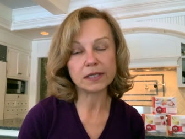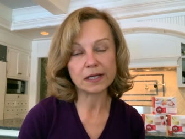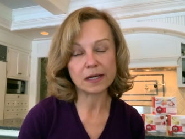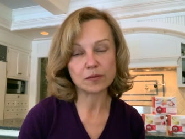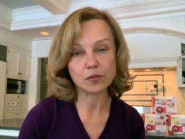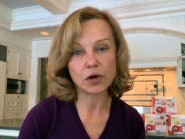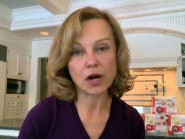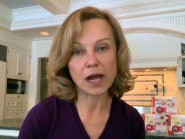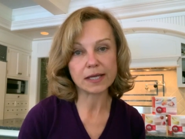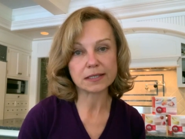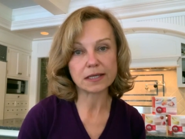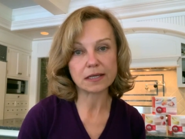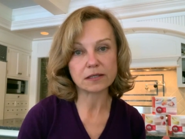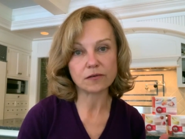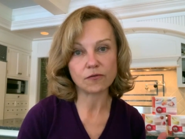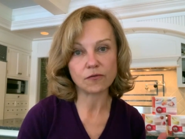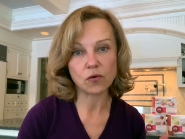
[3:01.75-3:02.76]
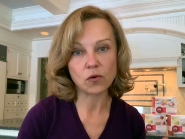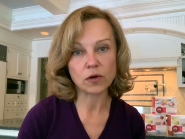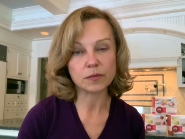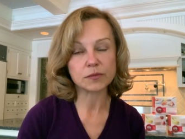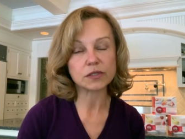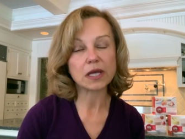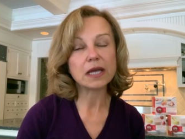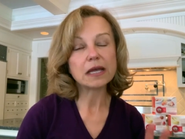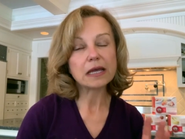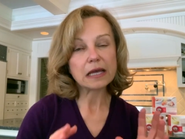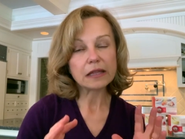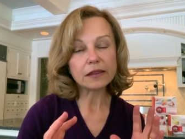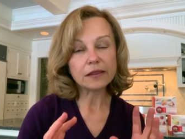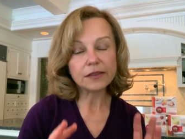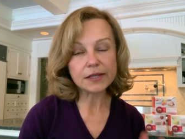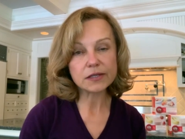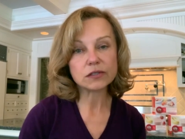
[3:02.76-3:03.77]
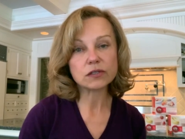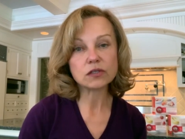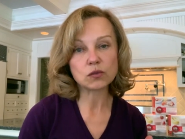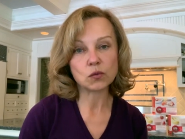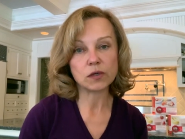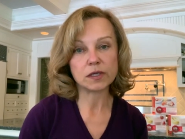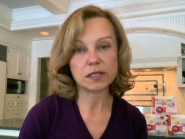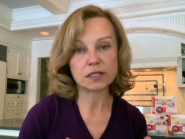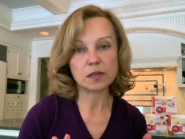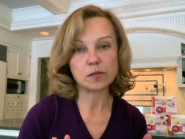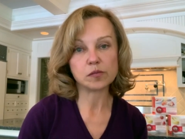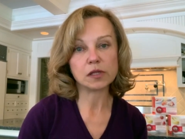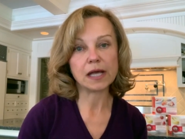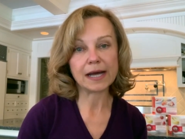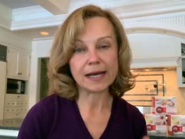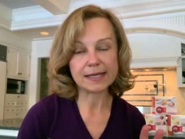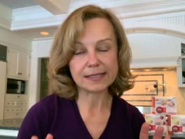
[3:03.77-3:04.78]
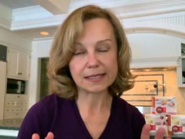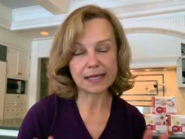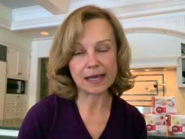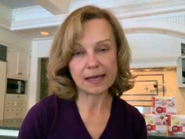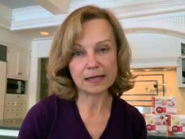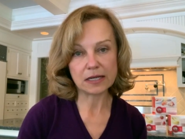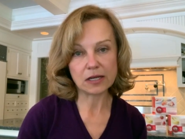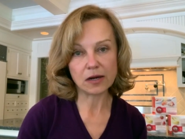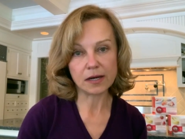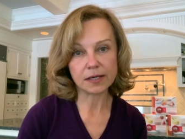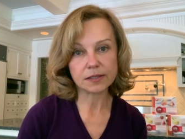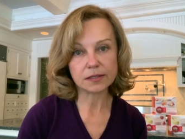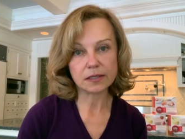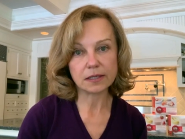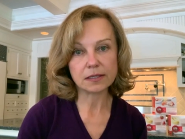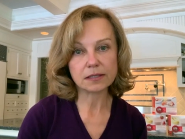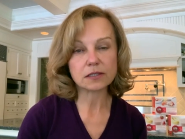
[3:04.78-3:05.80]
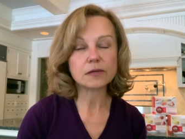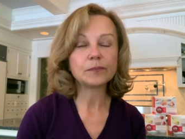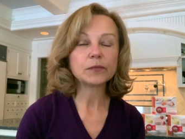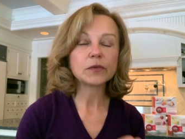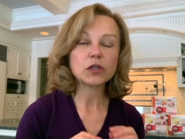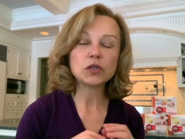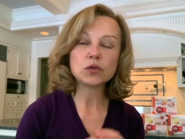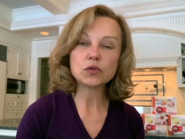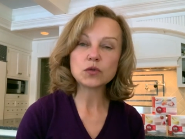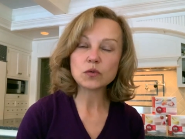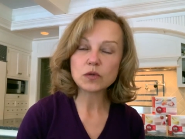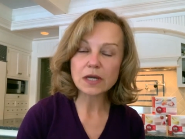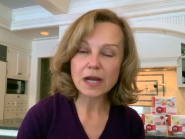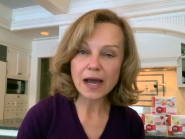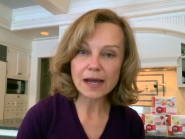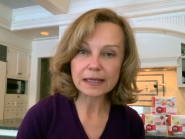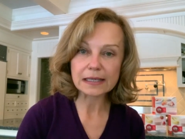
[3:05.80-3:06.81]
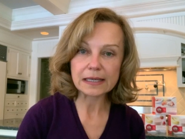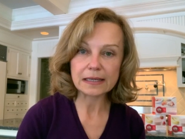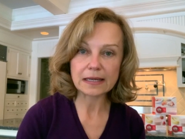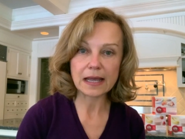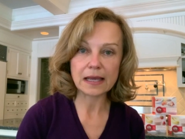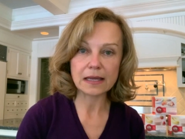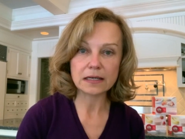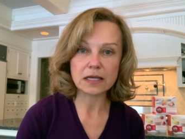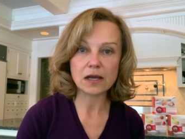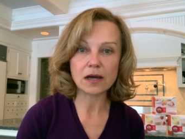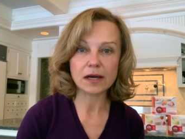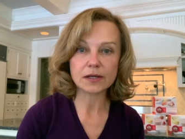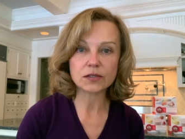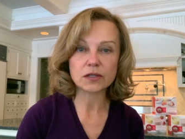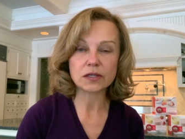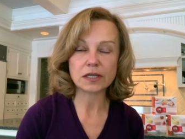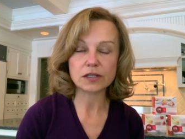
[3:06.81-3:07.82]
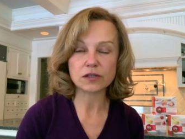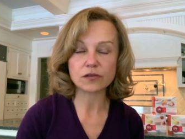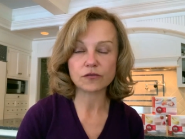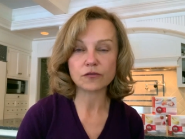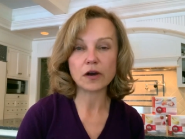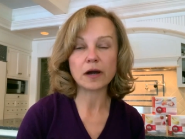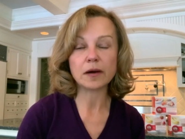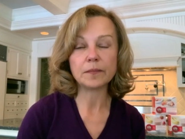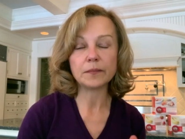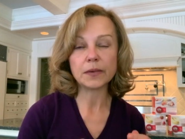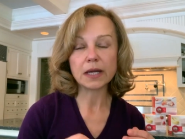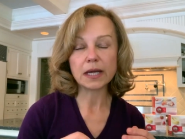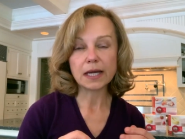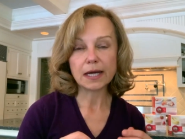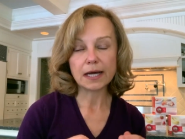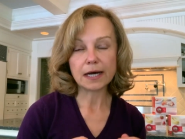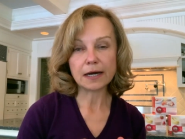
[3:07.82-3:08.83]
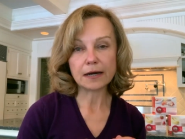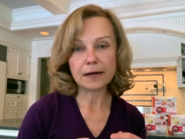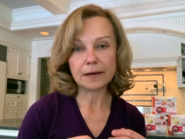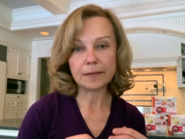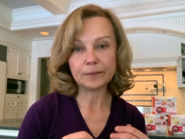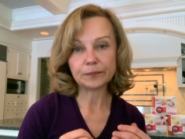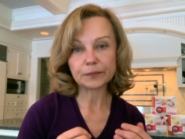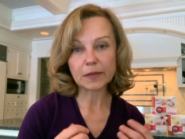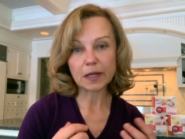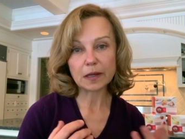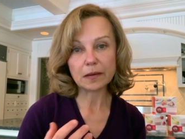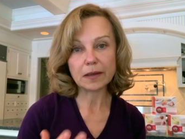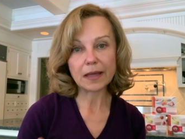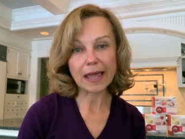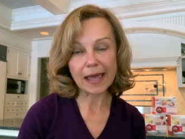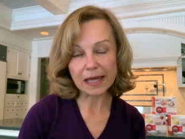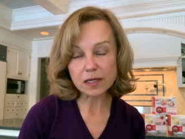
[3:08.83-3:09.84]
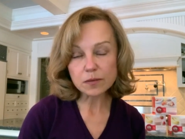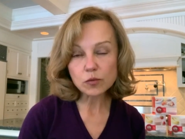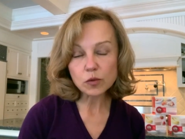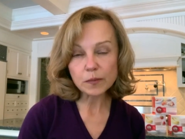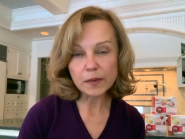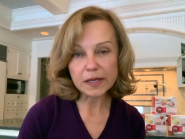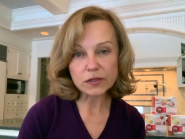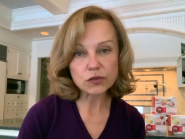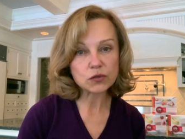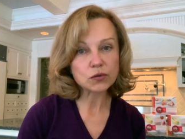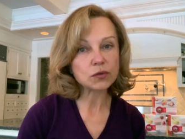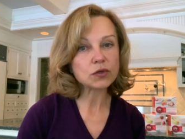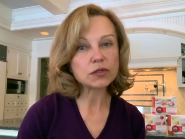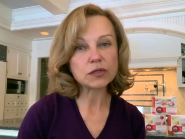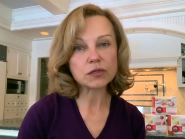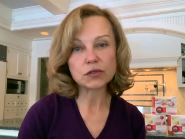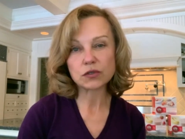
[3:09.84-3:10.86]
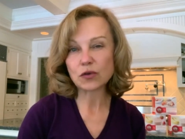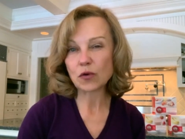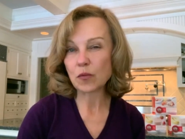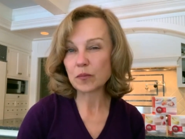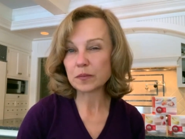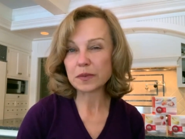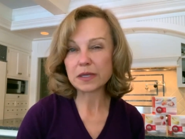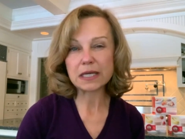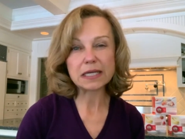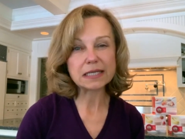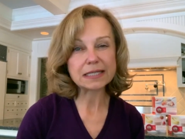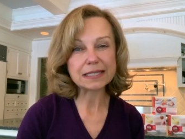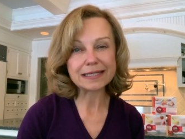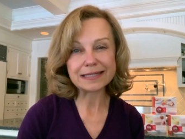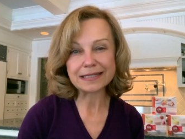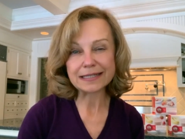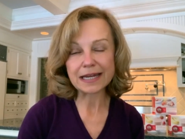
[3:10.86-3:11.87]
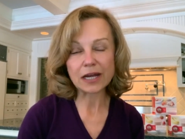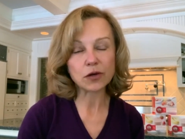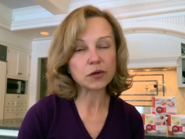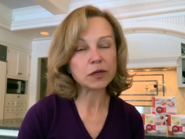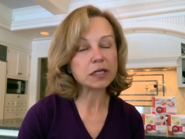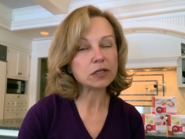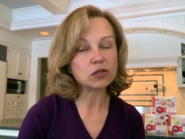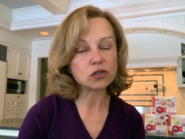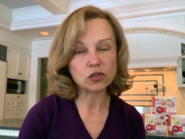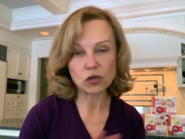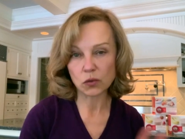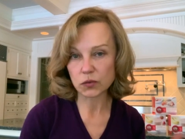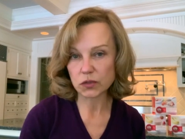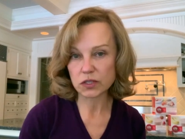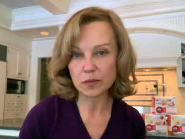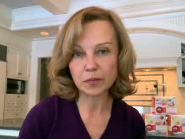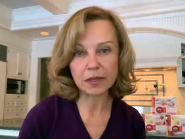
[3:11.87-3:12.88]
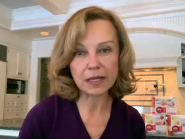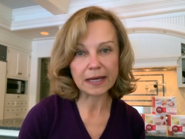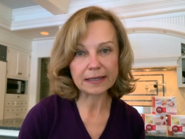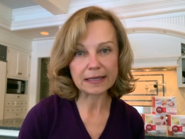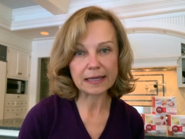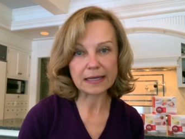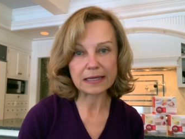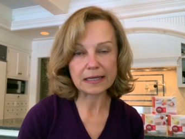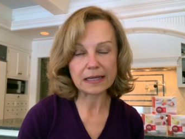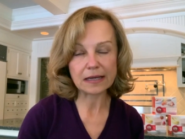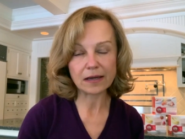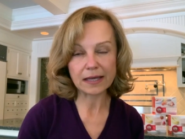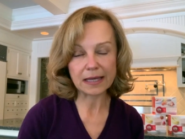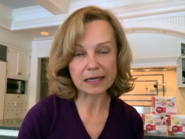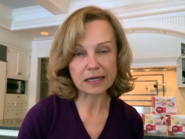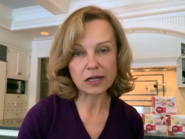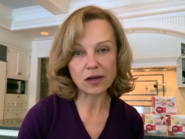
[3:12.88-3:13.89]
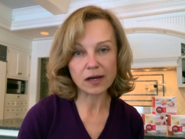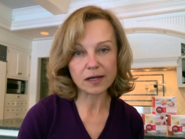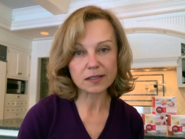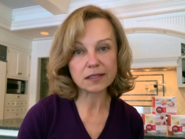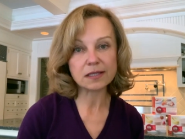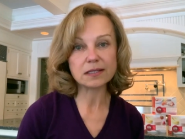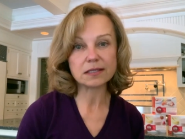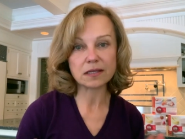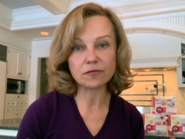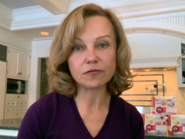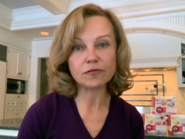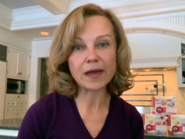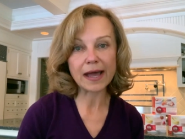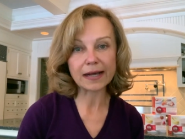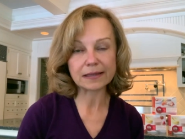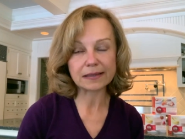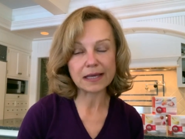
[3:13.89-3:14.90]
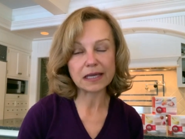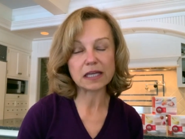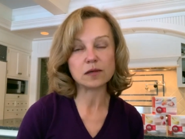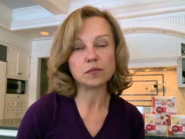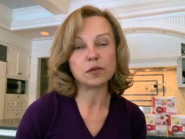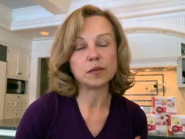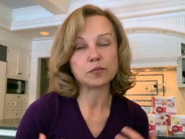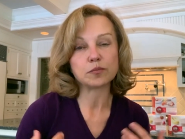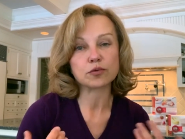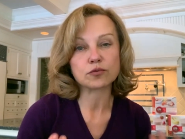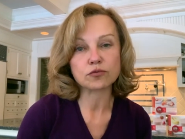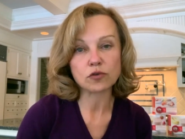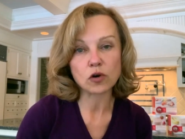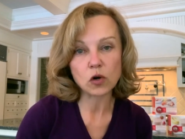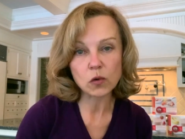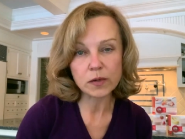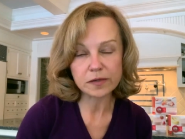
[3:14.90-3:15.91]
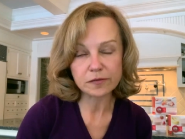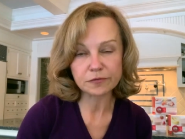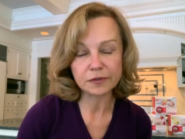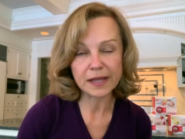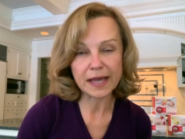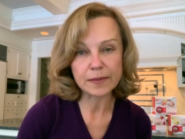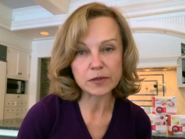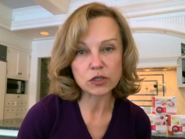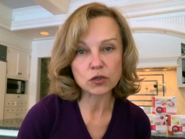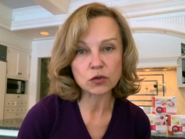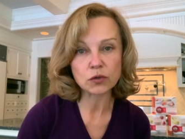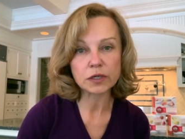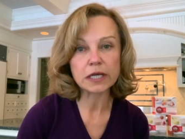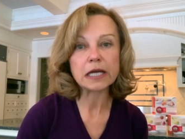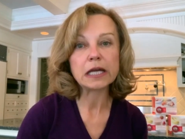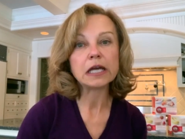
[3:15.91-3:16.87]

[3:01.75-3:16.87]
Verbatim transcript: and unprocessed forms. This is what supplies antioxidants. You do not get antioxidants from um, animal-based sources, so meat, dairy, don't supply any antioxidants. In fact, they can be pro-inflammatory,